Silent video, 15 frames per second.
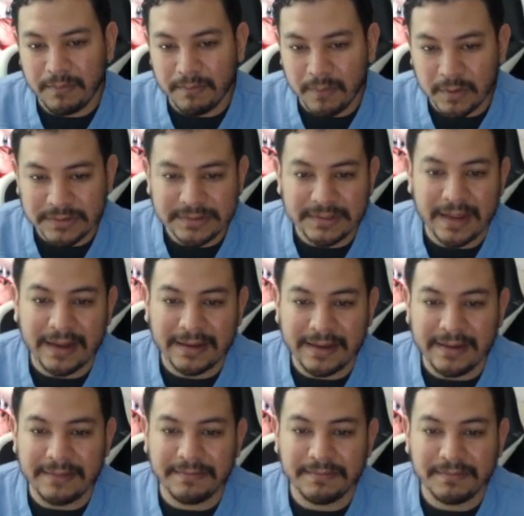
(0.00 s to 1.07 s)
most
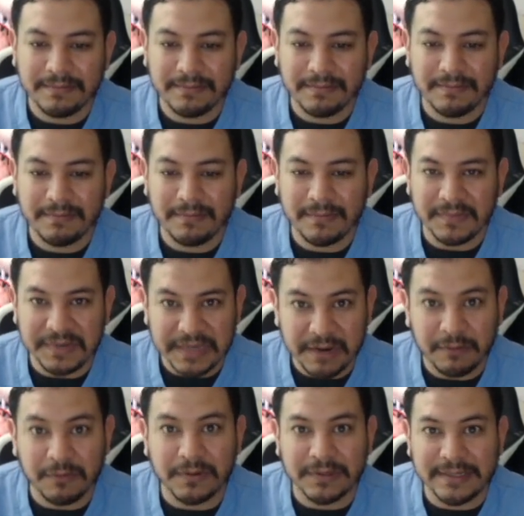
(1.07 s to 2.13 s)
likely
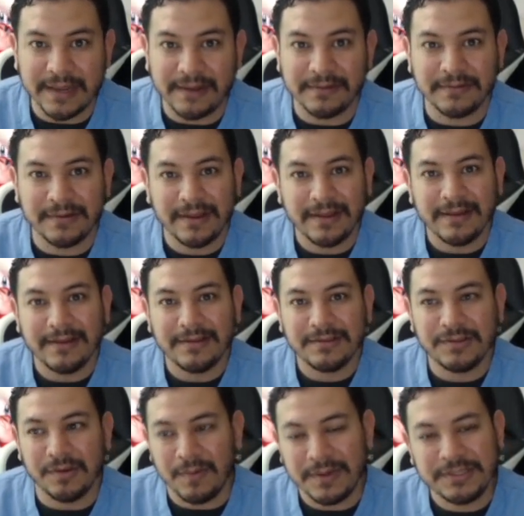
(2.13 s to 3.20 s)
narrow it down
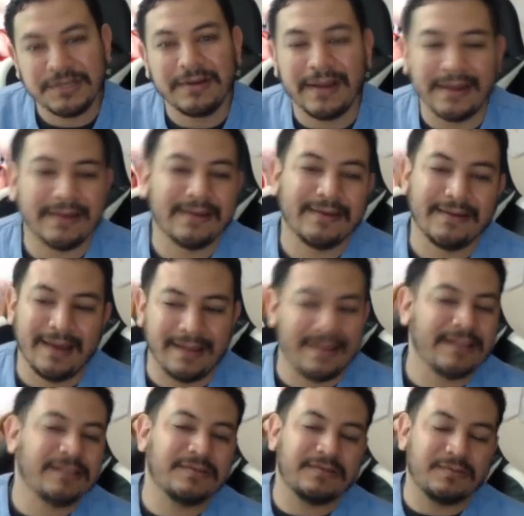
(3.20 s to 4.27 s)
to what you like. And
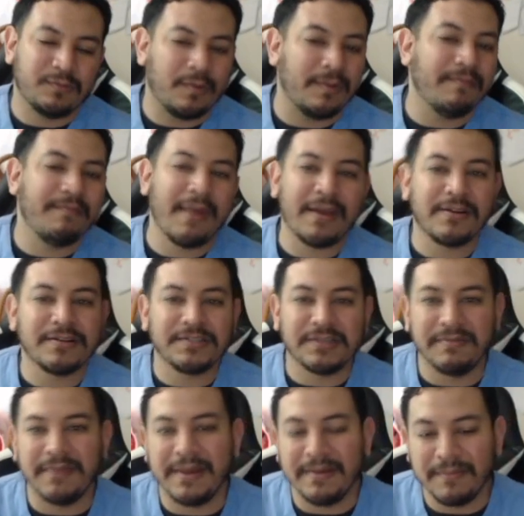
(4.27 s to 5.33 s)
that's what matters
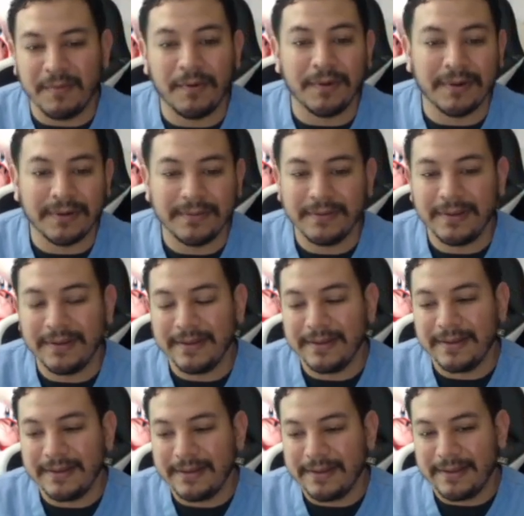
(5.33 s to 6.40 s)
to me more.
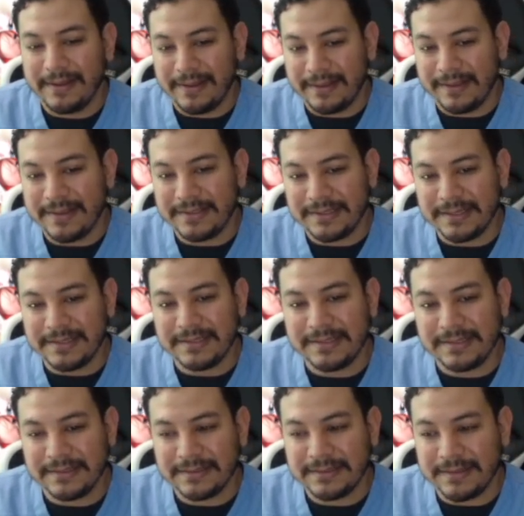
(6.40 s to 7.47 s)
This
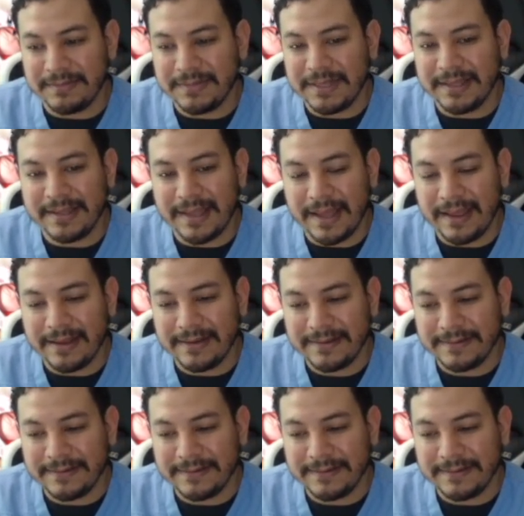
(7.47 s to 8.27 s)
is something that